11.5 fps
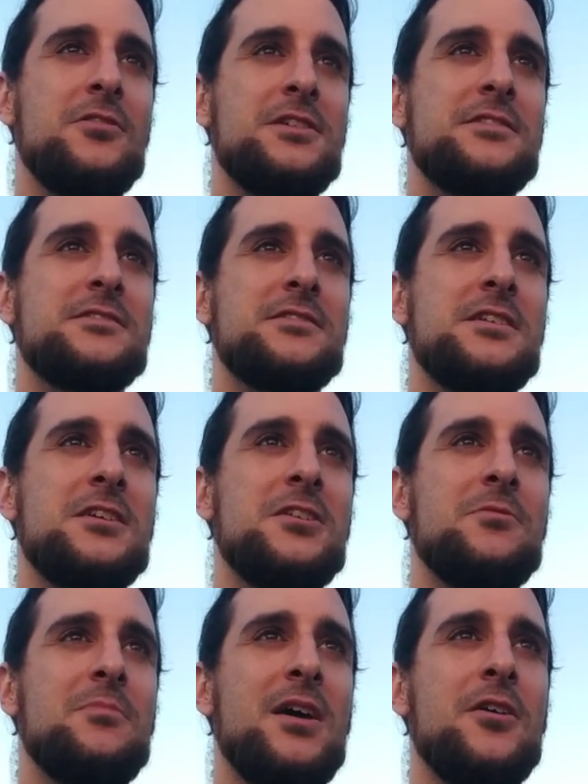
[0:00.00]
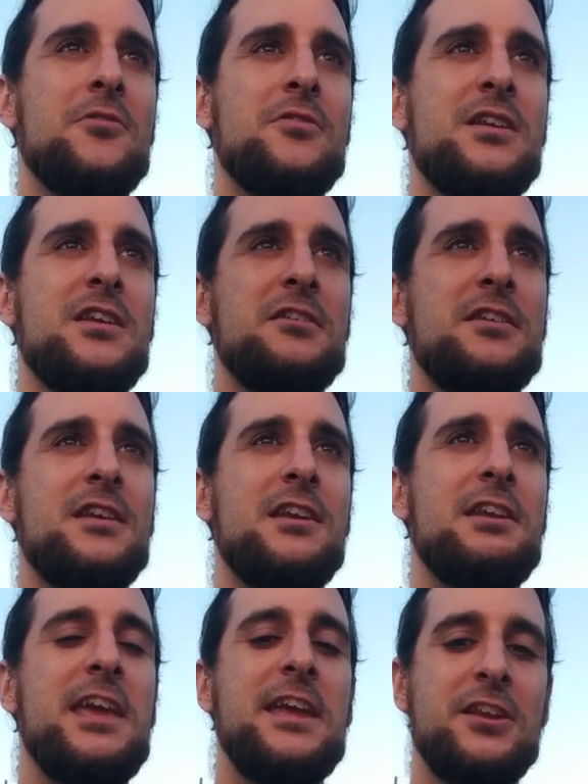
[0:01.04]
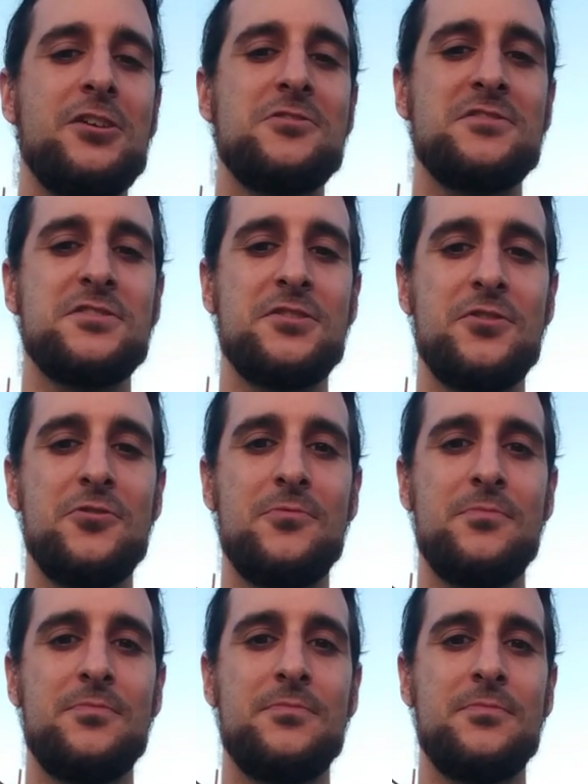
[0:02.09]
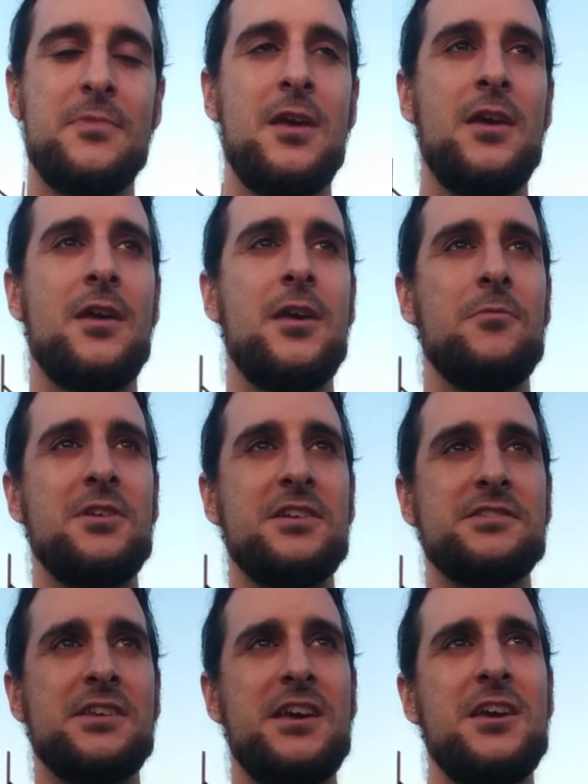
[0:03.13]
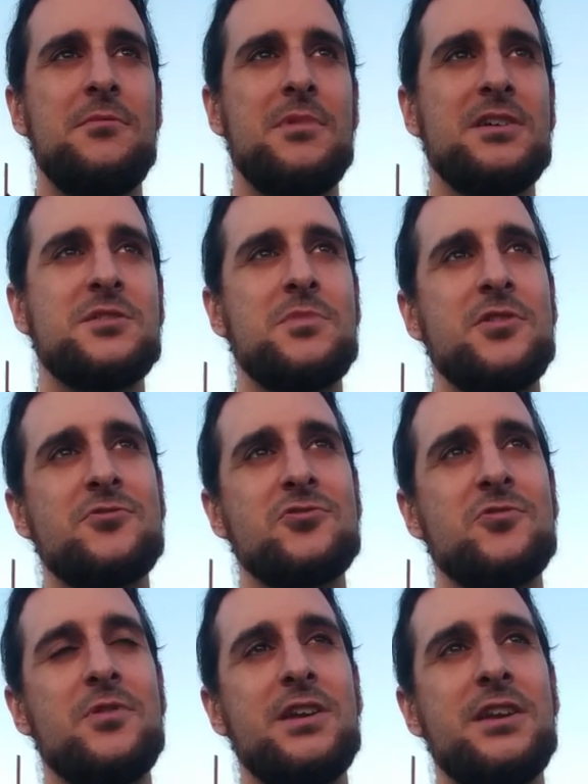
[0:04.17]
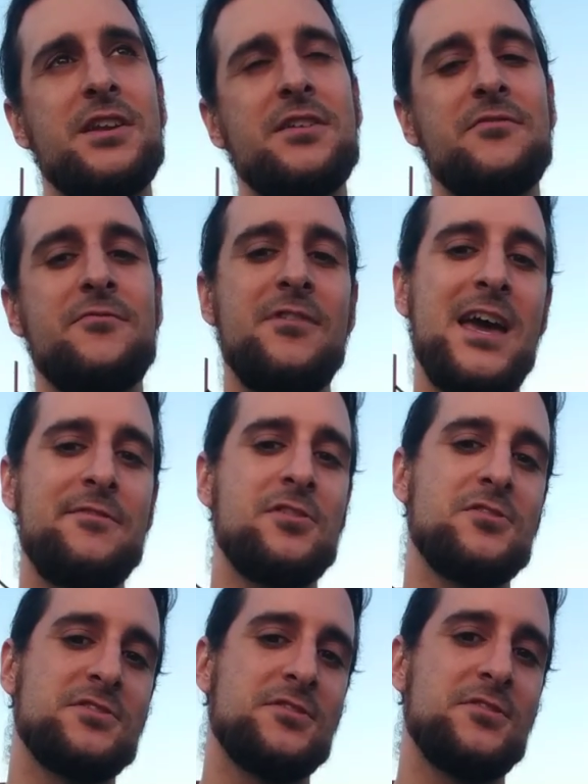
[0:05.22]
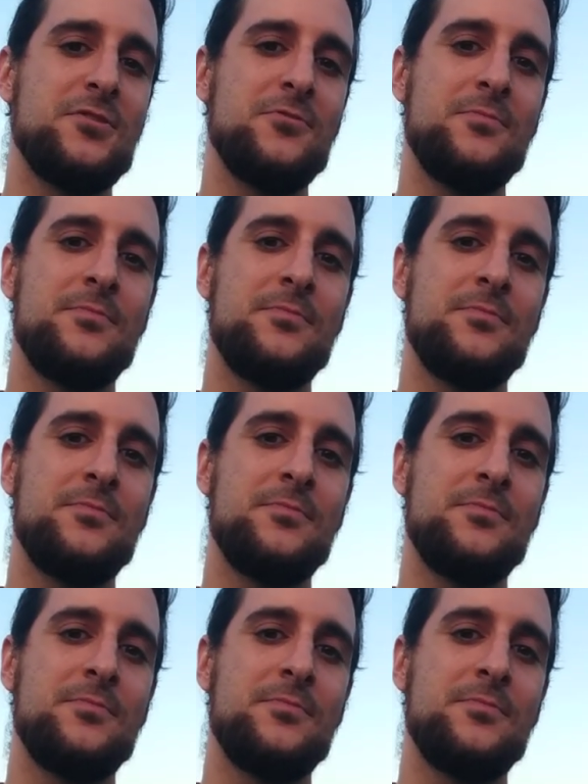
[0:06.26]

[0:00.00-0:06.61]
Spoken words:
Let's say about 8 years ago, because I had my spiritual awakening 5 years ago.